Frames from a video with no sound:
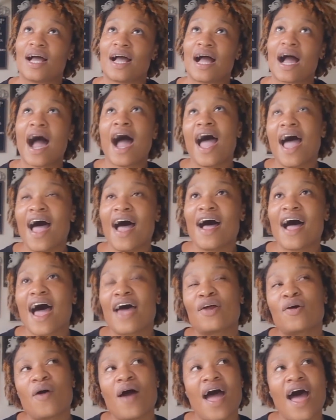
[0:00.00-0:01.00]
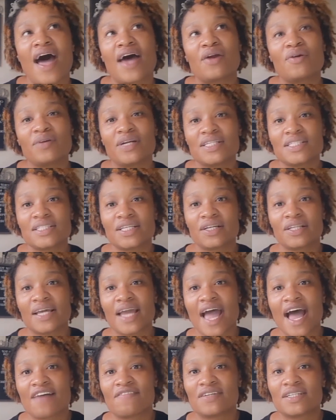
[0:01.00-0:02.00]
I don't necessarily
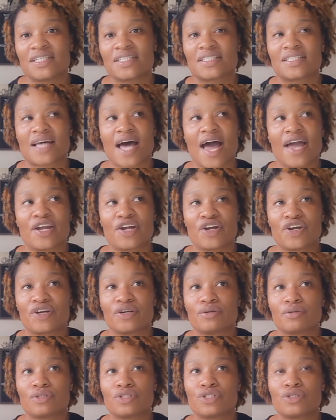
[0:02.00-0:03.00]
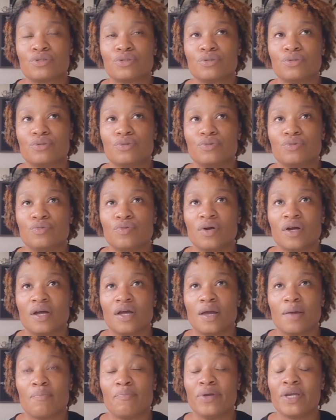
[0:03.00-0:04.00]
have a desire to
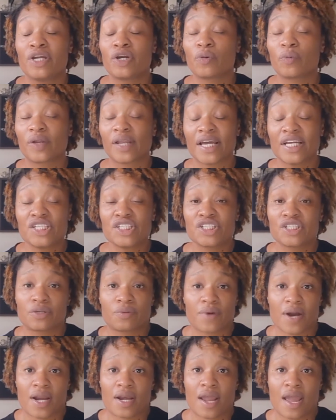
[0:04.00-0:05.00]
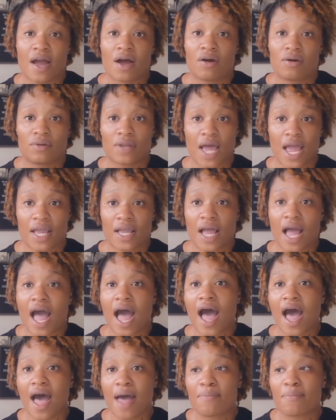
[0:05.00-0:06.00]
be in a relationship right now. Like
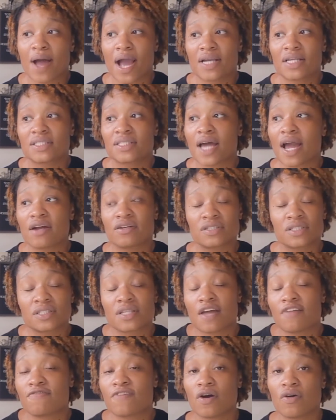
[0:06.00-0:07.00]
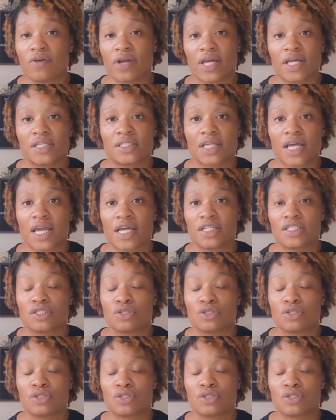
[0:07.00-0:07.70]
my desire is to stay focused and